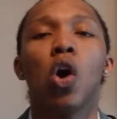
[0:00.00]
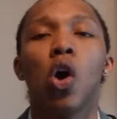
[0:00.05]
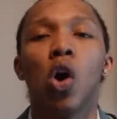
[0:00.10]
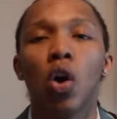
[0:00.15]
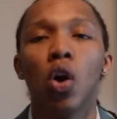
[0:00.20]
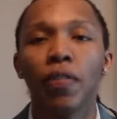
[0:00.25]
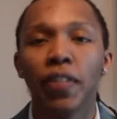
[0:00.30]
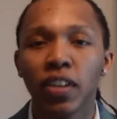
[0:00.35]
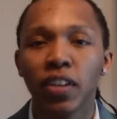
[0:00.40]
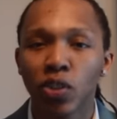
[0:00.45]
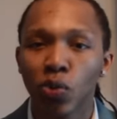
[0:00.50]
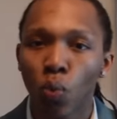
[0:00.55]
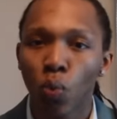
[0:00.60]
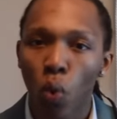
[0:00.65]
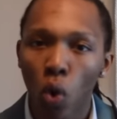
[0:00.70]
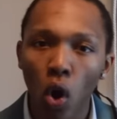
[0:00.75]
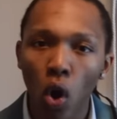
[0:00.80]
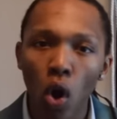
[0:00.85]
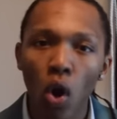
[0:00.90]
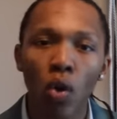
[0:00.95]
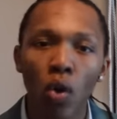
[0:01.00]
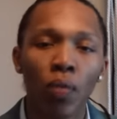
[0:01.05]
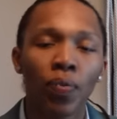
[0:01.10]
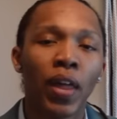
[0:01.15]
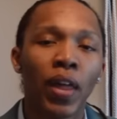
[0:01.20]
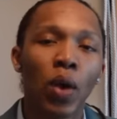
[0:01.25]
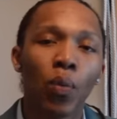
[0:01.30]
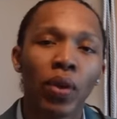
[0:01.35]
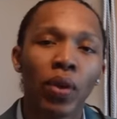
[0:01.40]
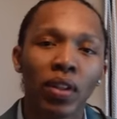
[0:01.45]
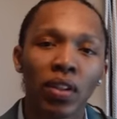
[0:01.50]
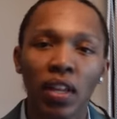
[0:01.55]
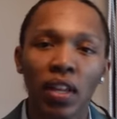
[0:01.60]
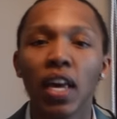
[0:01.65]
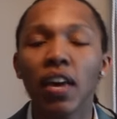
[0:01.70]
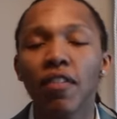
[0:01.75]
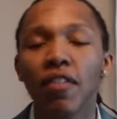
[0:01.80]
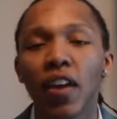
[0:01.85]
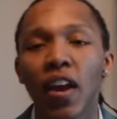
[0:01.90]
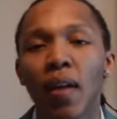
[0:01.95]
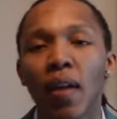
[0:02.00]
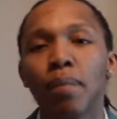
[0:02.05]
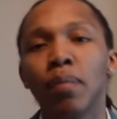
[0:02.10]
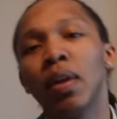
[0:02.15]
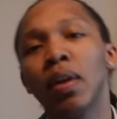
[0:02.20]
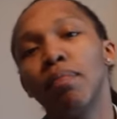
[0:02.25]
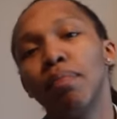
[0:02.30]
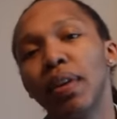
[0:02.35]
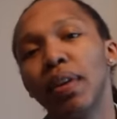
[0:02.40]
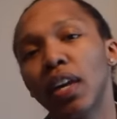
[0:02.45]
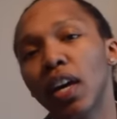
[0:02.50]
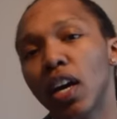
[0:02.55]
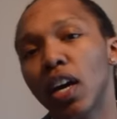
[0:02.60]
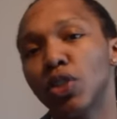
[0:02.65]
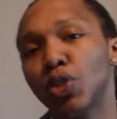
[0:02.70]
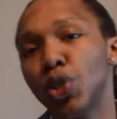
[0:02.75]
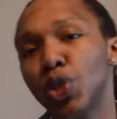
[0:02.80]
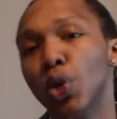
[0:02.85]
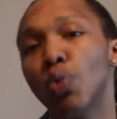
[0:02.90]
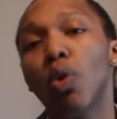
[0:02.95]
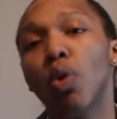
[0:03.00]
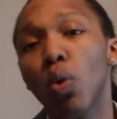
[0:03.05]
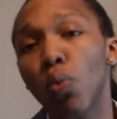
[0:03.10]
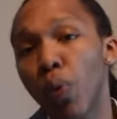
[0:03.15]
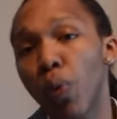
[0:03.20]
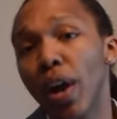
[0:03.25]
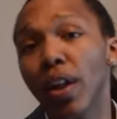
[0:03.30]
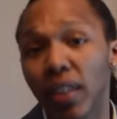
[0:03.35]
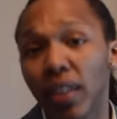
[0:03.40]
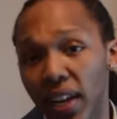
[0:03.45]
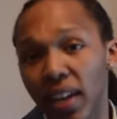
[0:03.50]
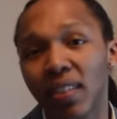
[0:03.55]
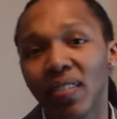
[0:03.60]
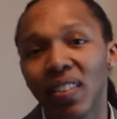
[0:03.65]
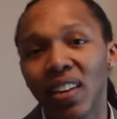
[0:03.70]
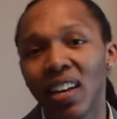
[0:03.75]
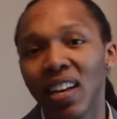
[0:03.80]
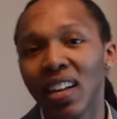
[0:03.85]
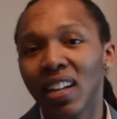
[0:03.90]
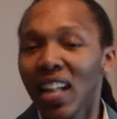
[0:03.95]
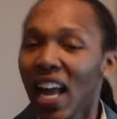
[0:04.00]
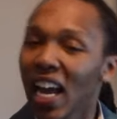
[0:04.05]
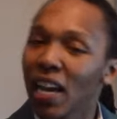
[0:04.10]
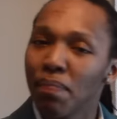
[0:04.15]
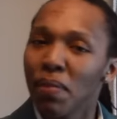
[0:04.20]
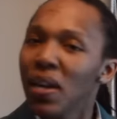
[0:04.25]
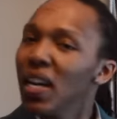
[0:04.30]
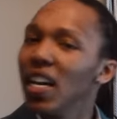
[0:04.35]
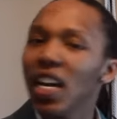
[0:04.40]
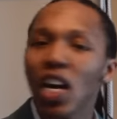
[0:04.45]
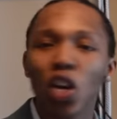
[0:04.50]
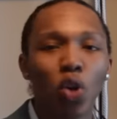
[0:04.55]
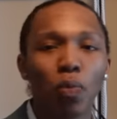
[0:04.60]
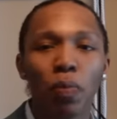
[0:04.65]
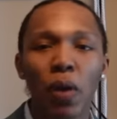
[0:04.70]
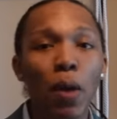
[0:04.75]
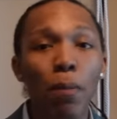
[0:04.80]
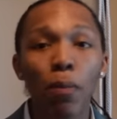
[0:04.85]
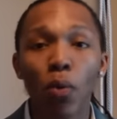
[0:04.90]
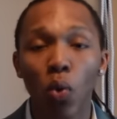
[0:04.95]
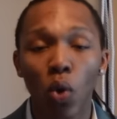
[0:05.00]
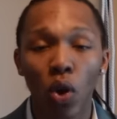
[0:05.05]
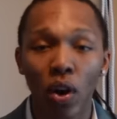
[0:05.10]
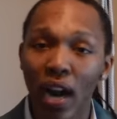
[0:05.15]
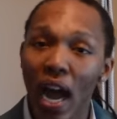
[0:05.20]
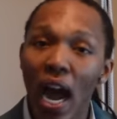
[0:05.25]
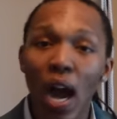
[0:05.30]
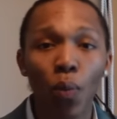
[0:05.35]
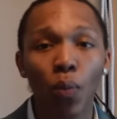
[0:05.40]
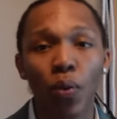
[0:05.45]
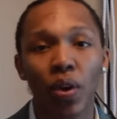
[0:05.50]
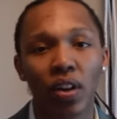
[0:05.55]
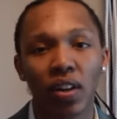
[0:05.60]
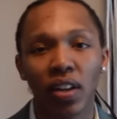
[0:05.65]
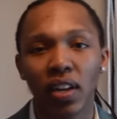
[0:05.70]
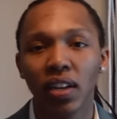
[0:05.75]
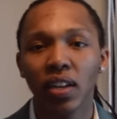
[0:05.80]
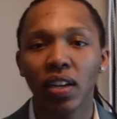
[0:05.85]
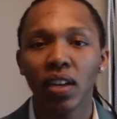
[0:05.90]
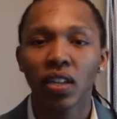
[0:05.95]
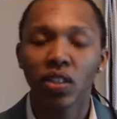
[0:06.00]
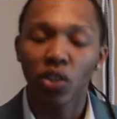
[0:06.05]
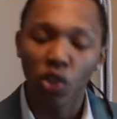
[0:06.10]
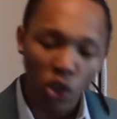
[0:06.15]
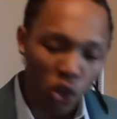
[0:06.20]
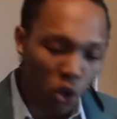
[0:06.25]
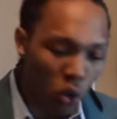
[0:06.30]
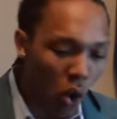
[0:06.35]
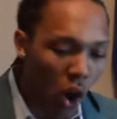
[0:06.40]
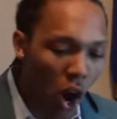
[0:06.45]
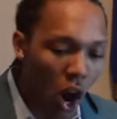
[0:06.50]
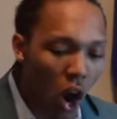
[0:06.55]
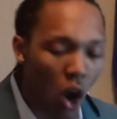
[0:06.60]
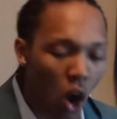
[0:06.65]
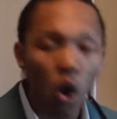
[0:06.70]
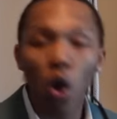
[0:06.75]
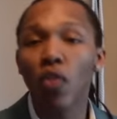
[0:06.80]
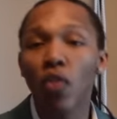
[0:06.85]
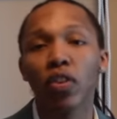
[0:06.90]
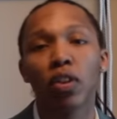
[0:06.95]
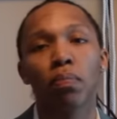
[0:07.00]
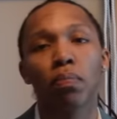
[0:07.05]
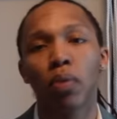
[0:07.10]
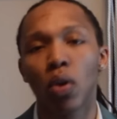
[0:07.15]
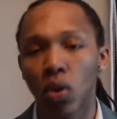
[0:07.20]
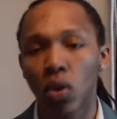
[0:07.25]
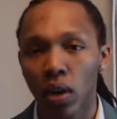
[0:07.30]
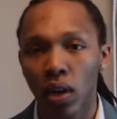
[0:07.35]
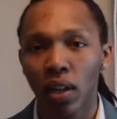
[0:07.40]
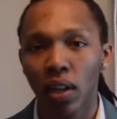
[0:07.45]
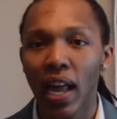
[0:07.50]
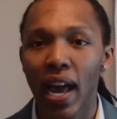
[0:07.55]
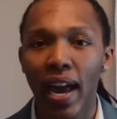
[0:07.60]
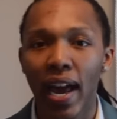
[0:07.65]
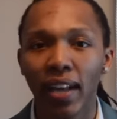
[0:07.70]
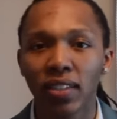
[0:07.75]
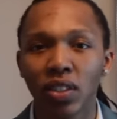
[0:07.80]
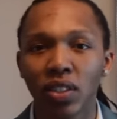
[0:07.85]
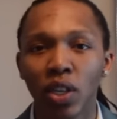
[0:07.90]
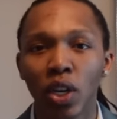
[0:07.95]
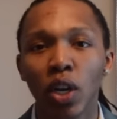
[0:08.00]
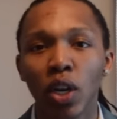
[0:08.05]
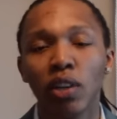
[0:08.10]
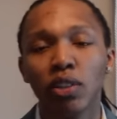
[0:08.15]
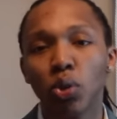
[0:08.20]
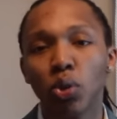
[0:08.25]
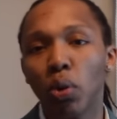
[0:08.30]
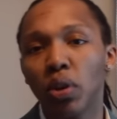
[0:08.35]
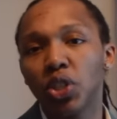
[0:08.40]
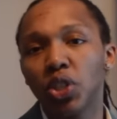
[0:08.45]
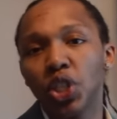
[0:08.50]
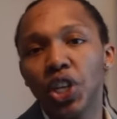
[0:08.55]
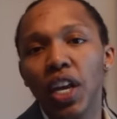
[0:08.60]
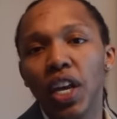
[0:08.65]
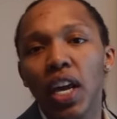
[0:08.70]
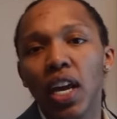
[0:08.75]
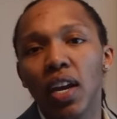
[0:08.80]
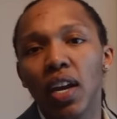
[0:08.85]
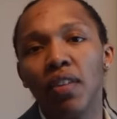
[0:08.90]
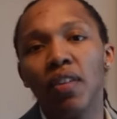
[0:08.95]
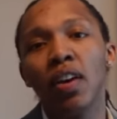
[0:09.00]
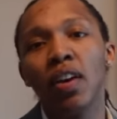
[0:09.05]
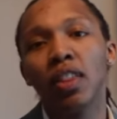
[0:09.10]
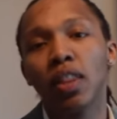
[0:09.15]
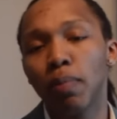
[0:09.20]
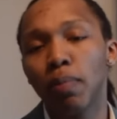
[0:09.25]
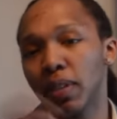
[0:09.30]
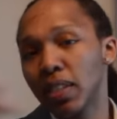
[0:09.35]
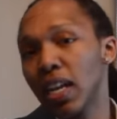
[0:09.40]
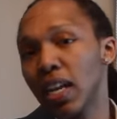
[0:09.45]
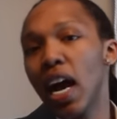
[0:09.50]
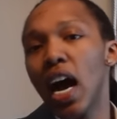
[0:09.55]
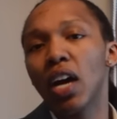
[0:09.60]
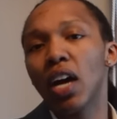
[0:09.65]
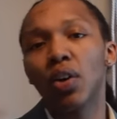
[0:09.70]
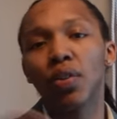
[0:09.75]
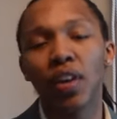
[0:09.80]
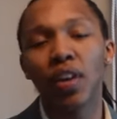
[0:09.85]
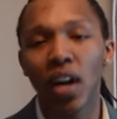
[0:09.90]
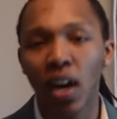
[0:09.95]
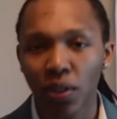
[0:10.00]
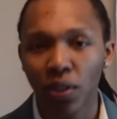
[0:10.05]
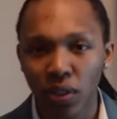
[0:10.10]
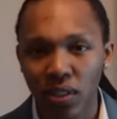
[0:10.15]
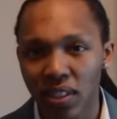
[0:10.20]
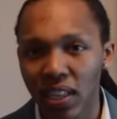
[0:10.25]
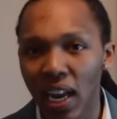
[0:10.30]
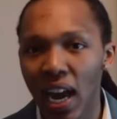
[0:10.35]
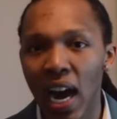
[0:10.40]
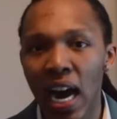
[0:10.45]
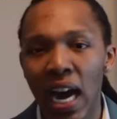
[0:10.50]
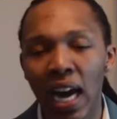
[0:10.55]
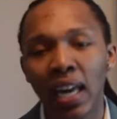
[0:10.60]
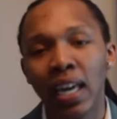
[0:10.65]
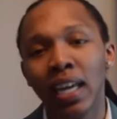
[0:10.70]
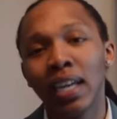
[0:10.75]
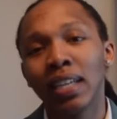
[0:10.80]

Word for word: on this world that we live in because you were willing, like many other people were not willing, to crawl over the broken glass, to achieve the baton on the other side